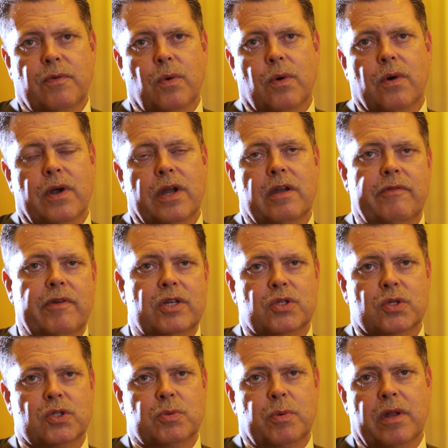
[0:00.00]
for
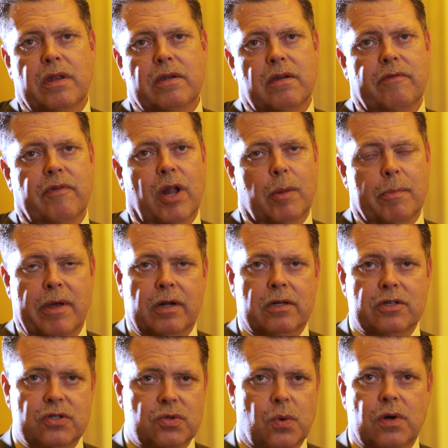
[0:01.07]
individuals with developmental
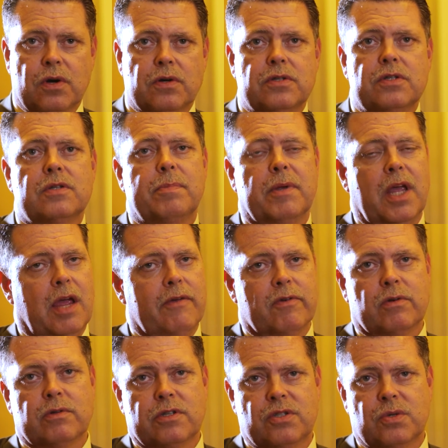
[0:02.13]
disorders,
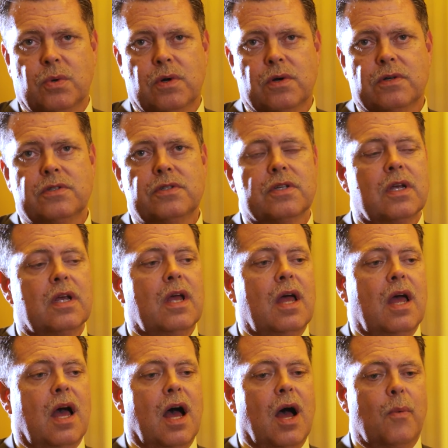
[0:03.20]
behavioral disorders.
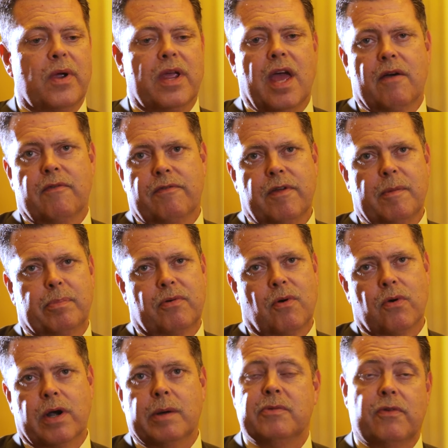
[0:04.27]
We have
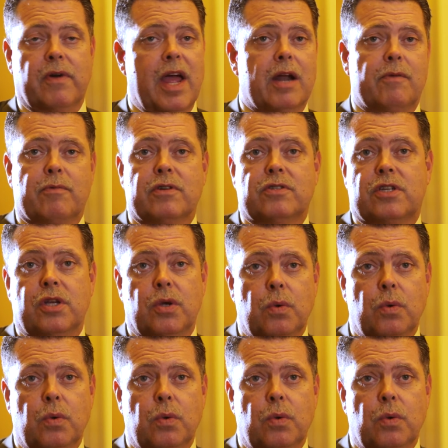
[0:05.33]
programs for at-risk